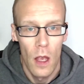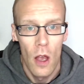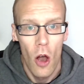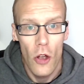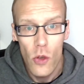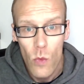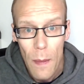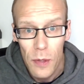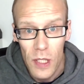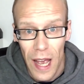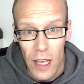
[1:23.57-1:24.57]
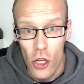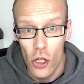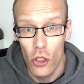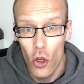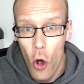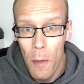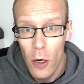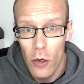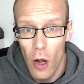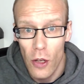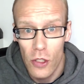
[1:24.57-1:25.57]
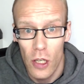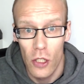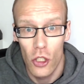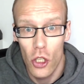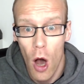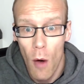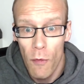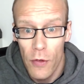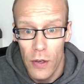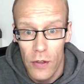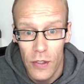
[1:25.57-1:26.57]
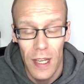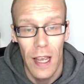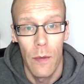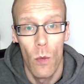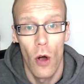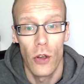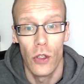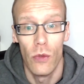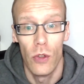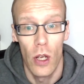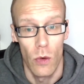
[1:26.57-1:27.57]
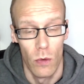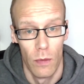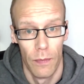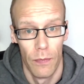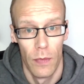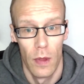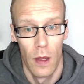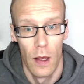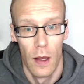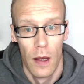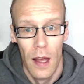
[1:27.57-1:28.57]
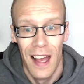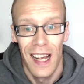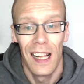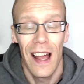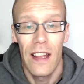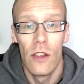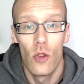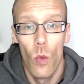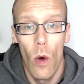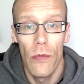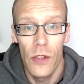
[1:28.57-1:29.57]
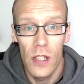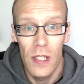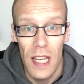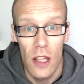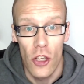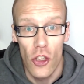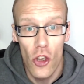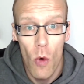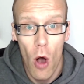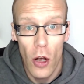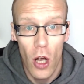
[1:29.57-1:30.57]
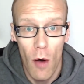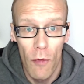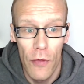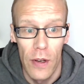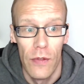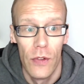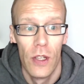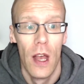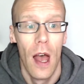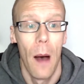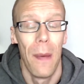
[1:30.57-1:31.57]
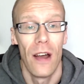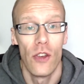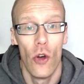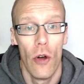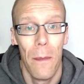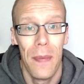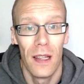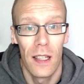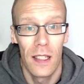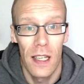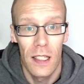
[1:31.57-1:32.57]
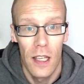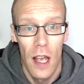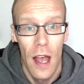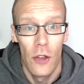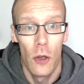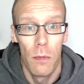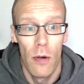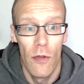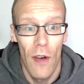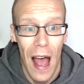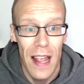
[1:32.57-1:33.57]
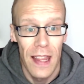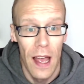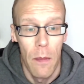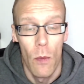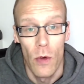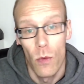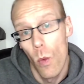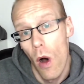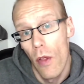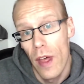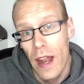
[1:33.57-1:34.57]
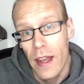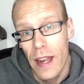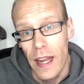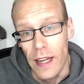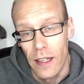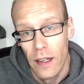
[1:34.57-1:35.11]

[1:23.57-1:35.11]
On your website, you should come across as confident in what you do. Clients want to see that you are confident about your abilities to provide them with what they need.